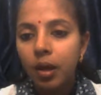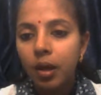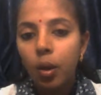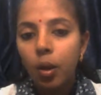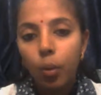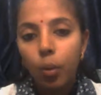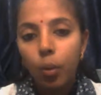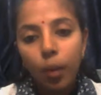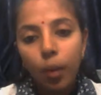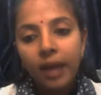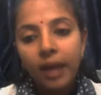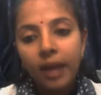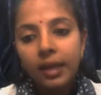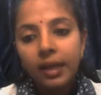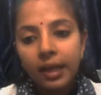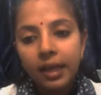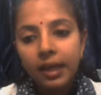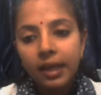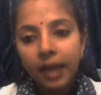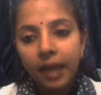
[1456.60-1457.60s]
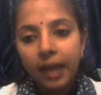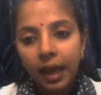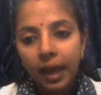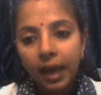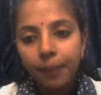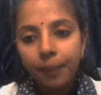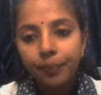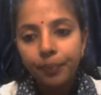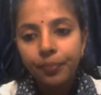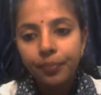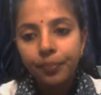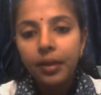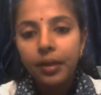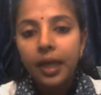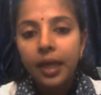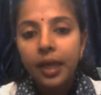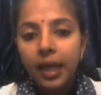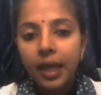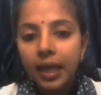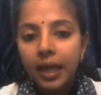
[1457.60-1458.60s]
When he came,
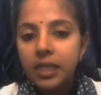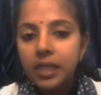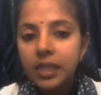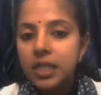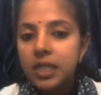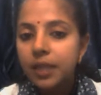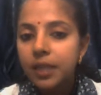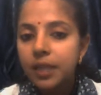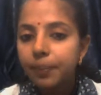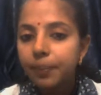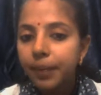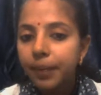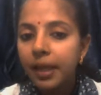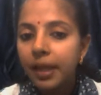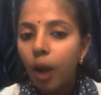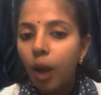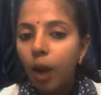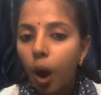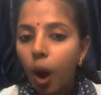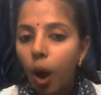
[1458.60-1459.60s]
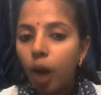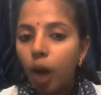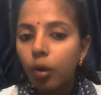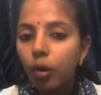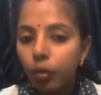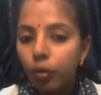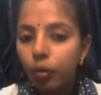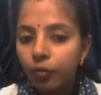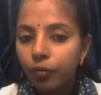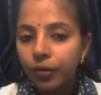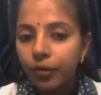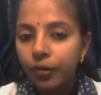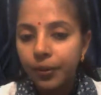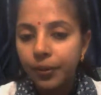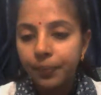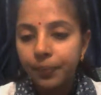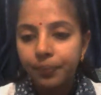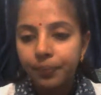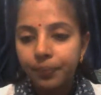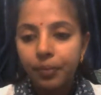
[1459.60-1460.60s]
it be all over.
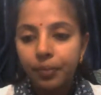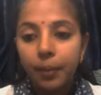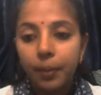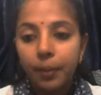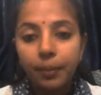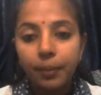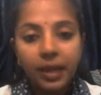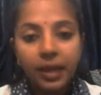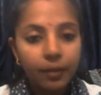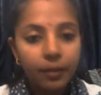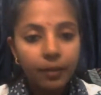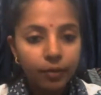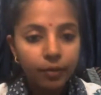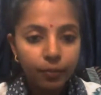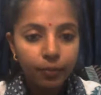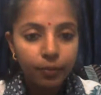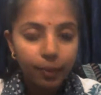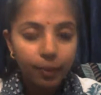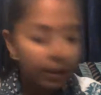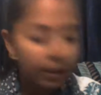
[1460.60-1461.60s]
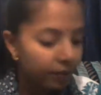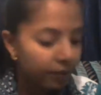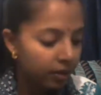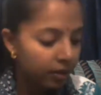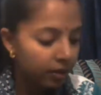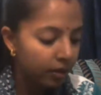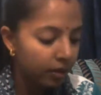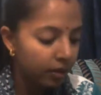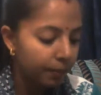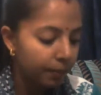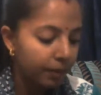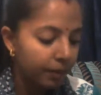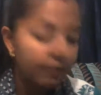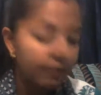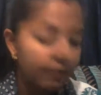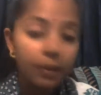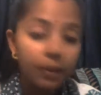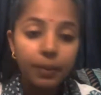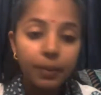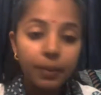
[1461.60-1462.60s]
Be will be
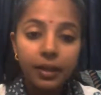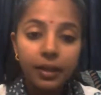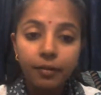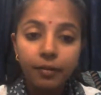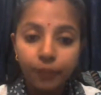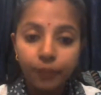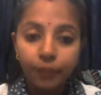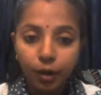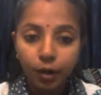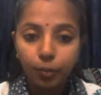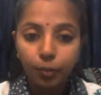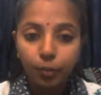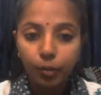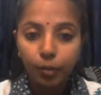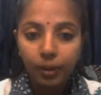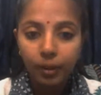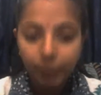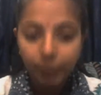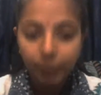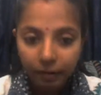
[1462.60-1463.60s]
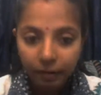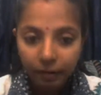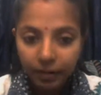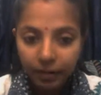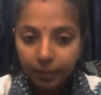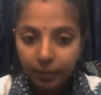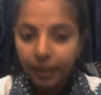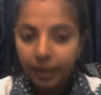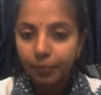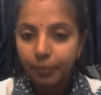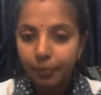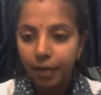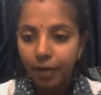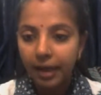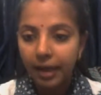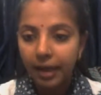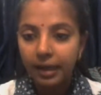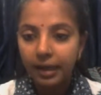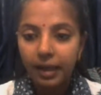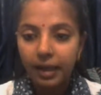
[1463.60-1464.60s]
the verb. Okay, be will be in
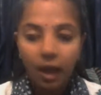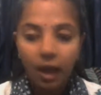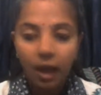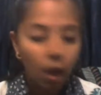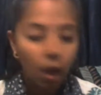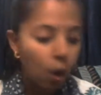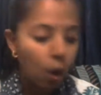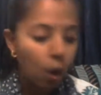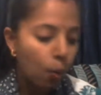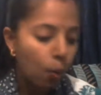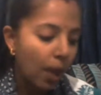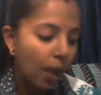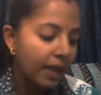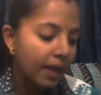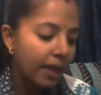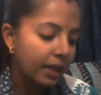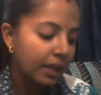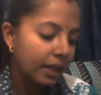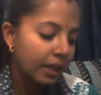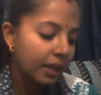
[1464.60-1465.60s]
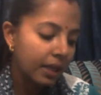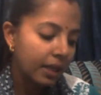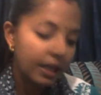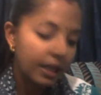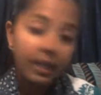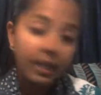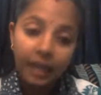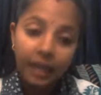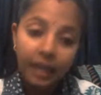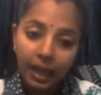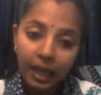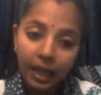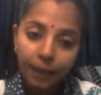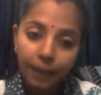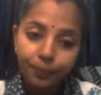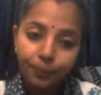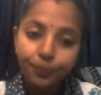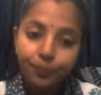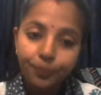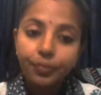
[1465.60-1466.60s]
bracket. When he
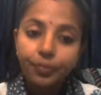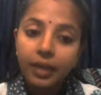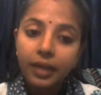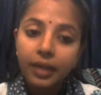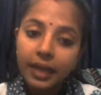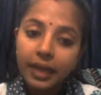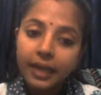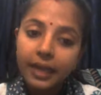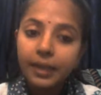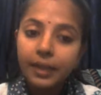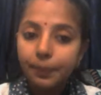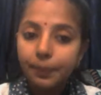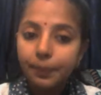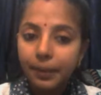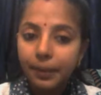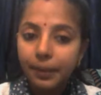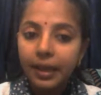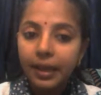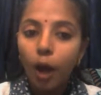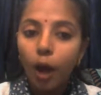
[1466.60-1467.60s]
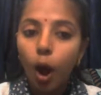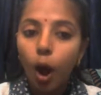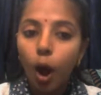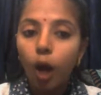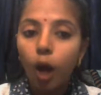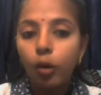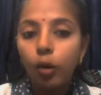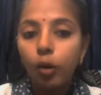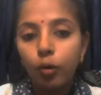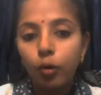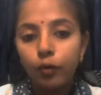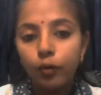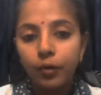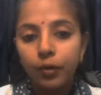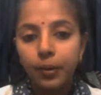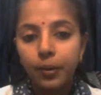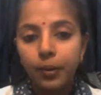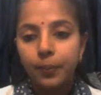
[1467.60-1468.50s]
came, it be all over.